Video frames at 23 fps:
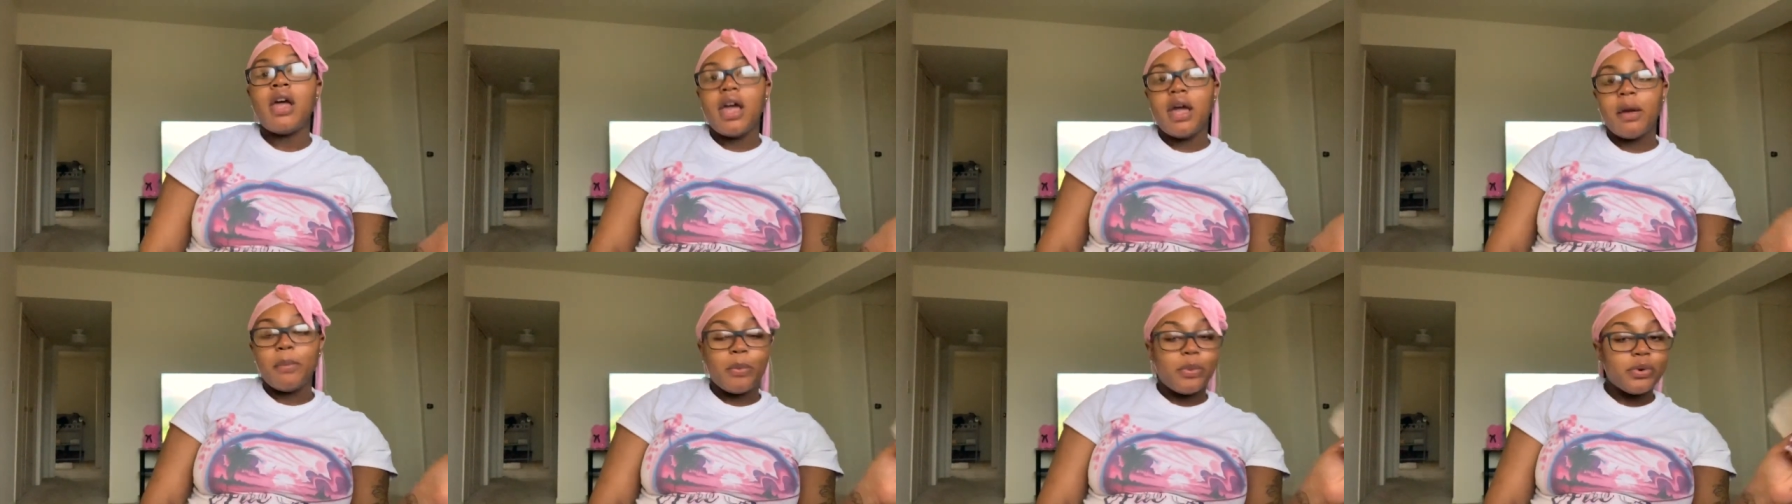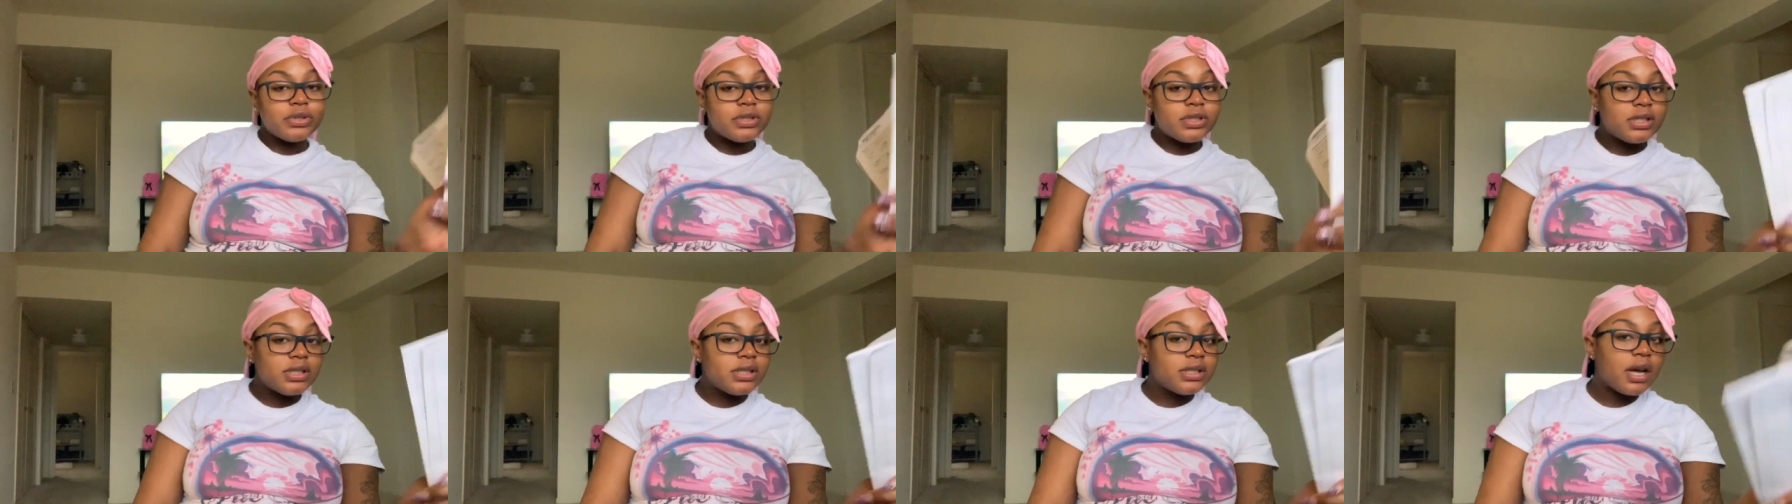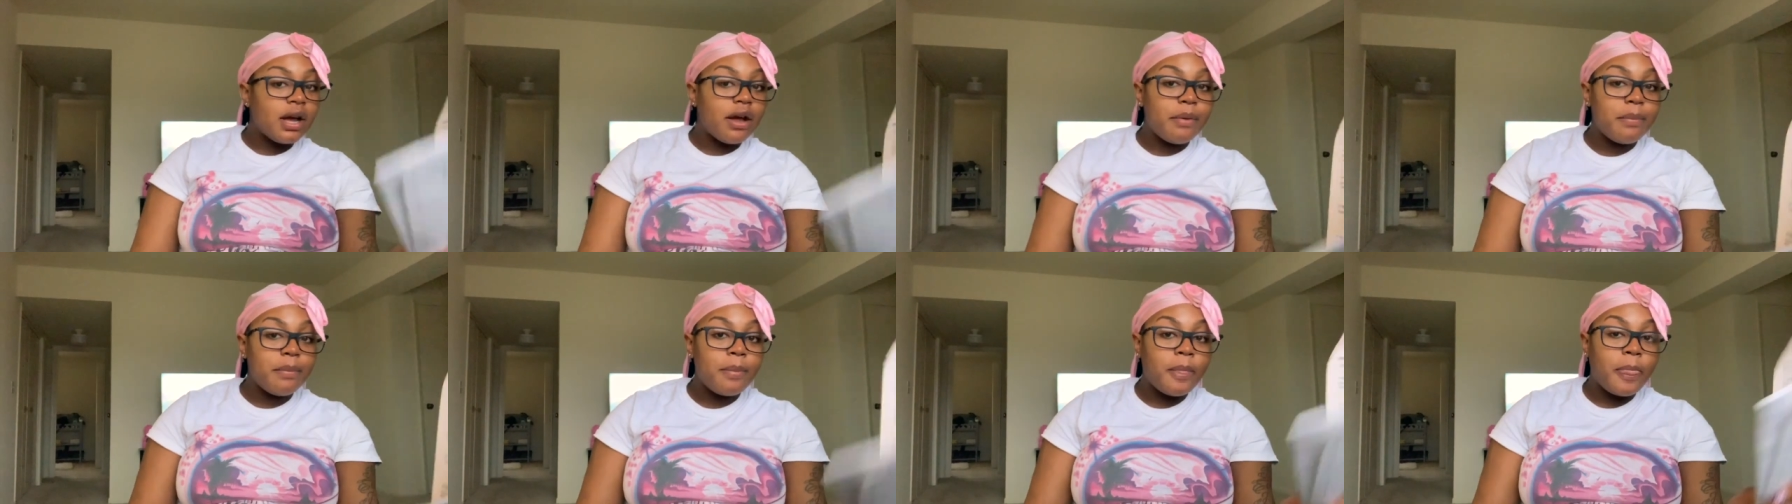And most of the
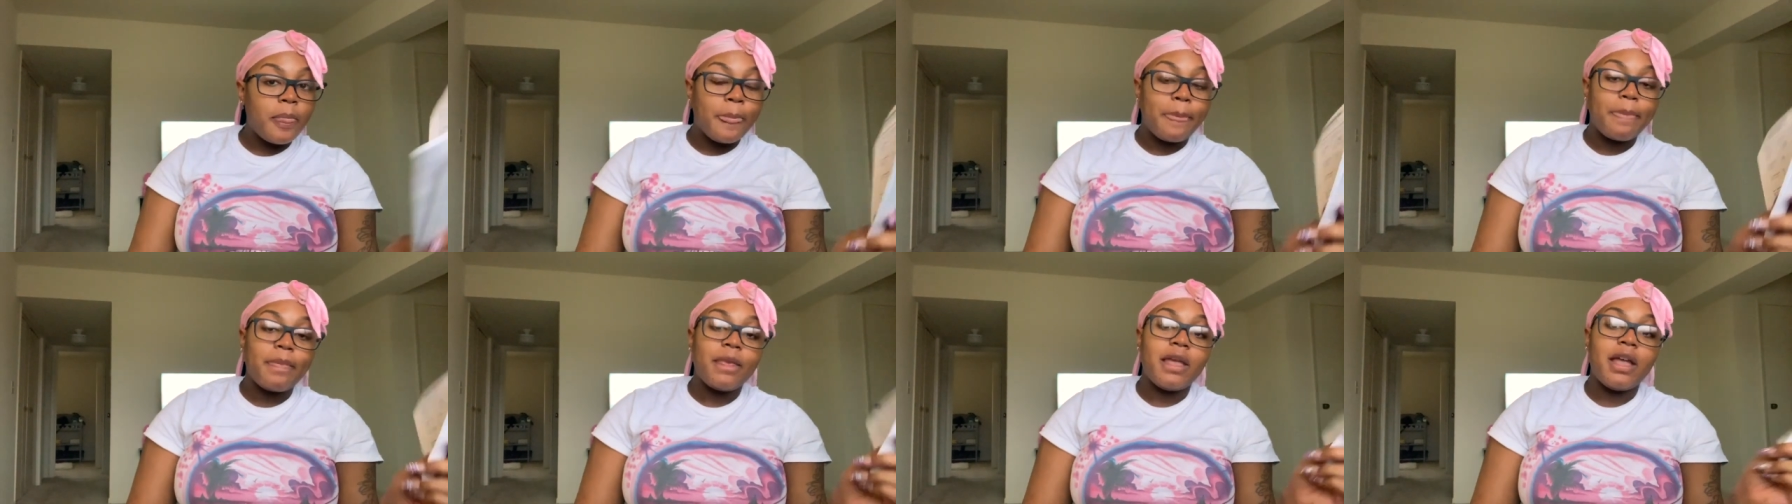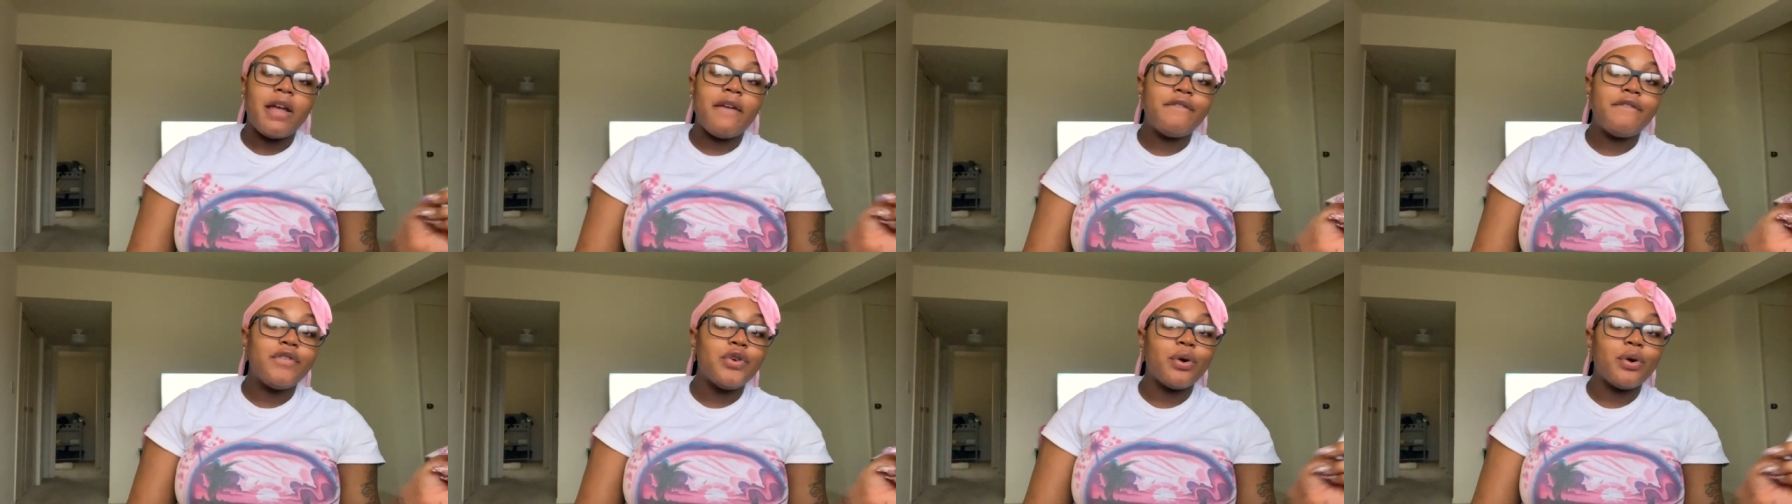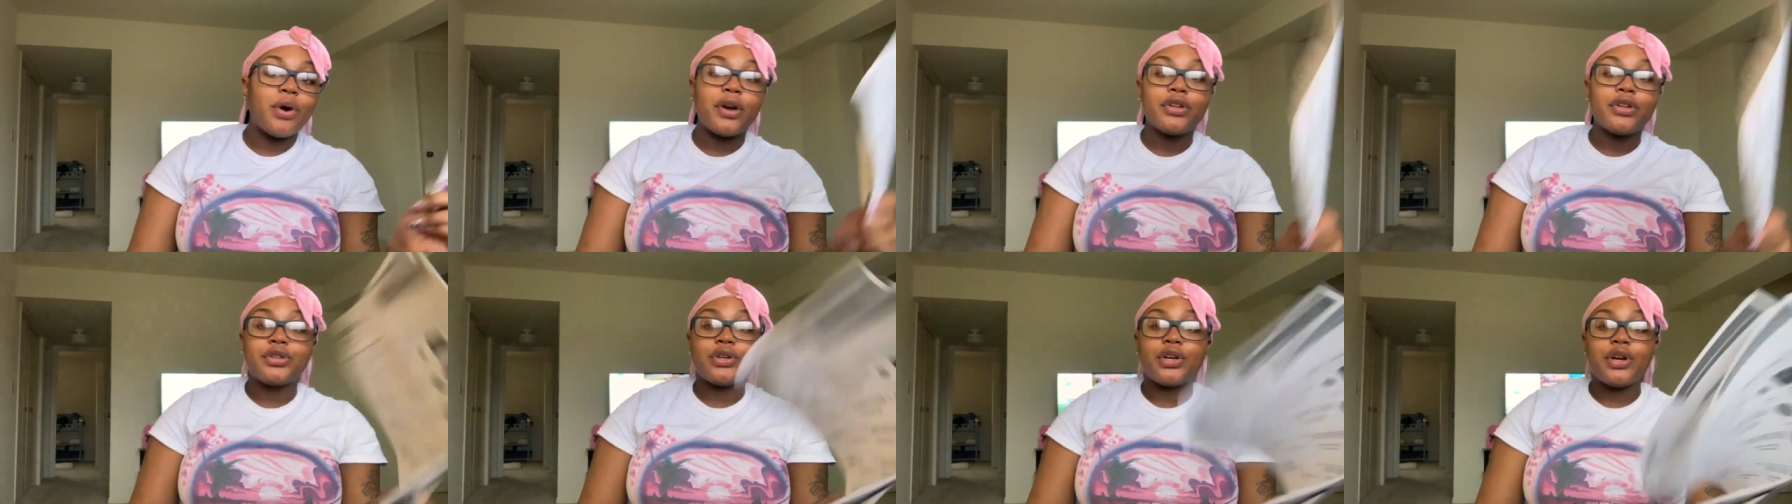time, if you
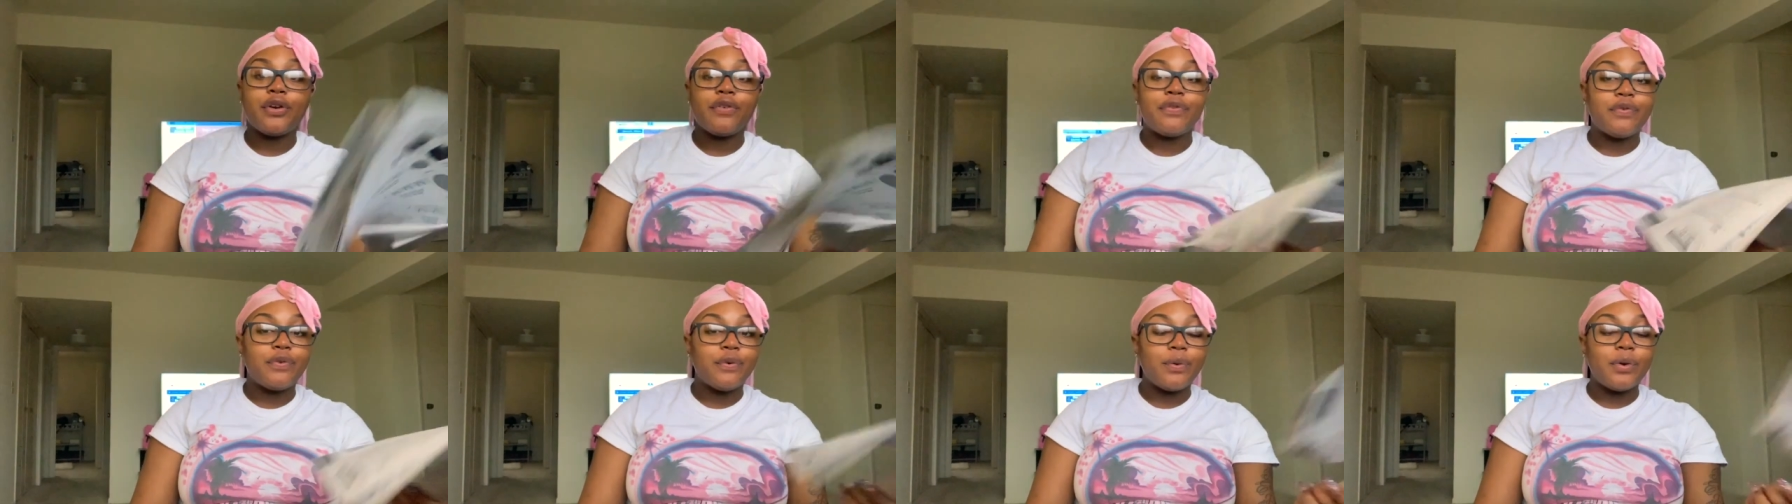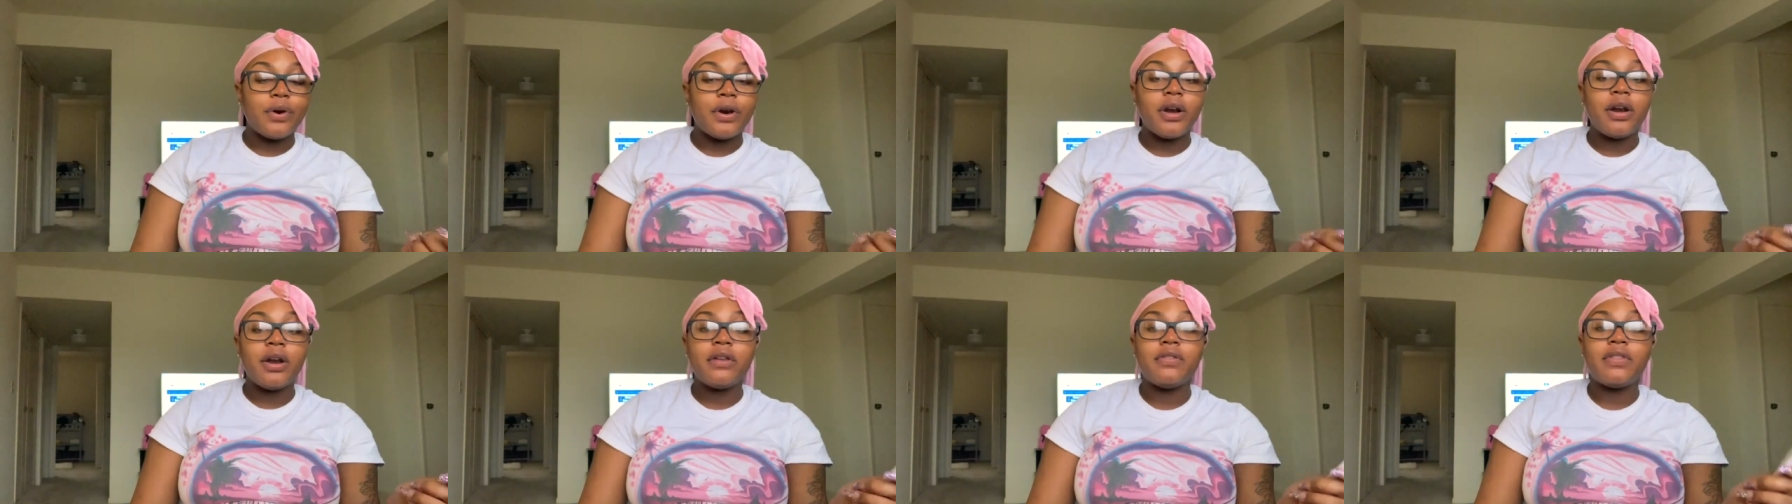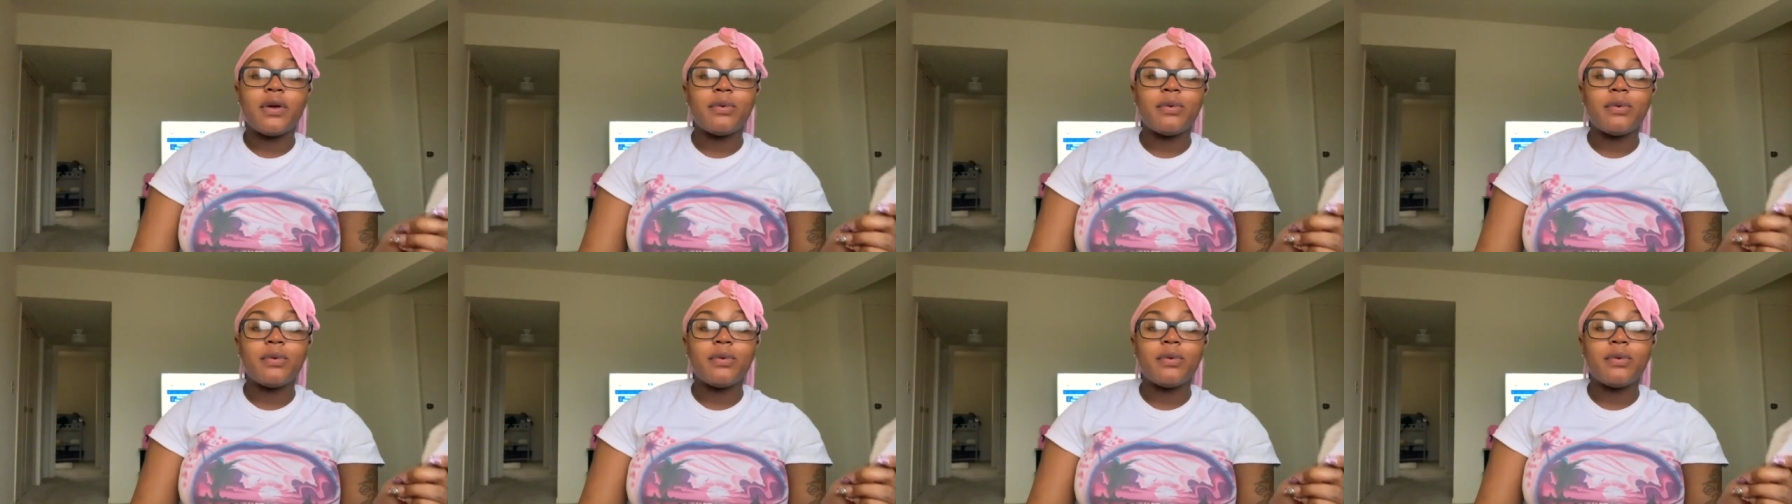are 3 or 4,